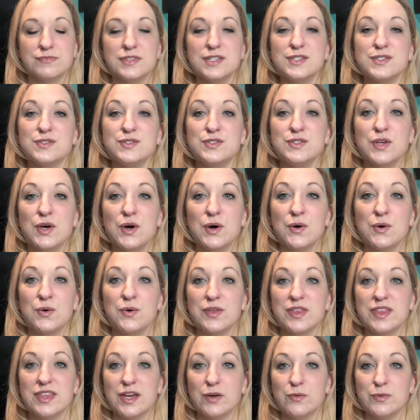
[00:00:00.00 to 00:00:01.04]
So
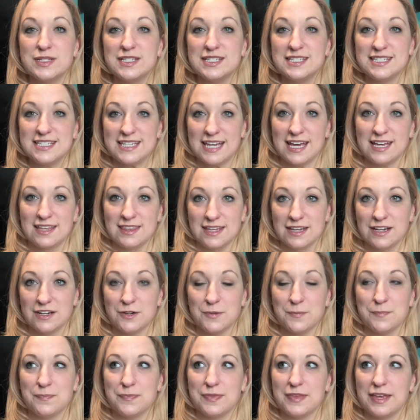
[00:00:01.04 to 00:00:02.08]
they would stand there
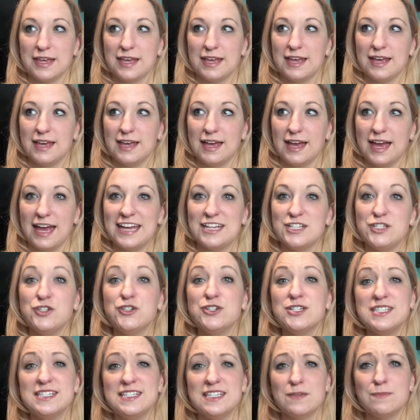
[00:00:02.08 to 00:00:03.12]
and you
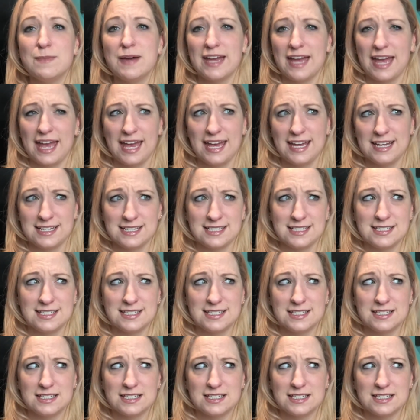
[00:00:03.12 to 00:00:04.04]
could see my hands.